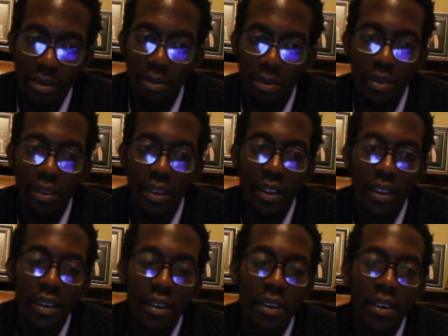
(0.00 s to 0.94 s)
we live in a different
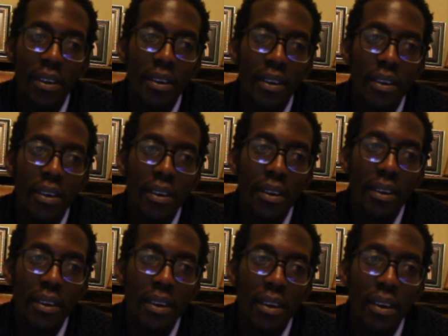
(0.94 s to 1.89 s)
world where you
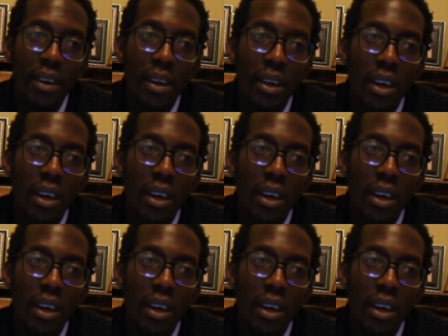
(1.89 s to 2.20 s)
can sort of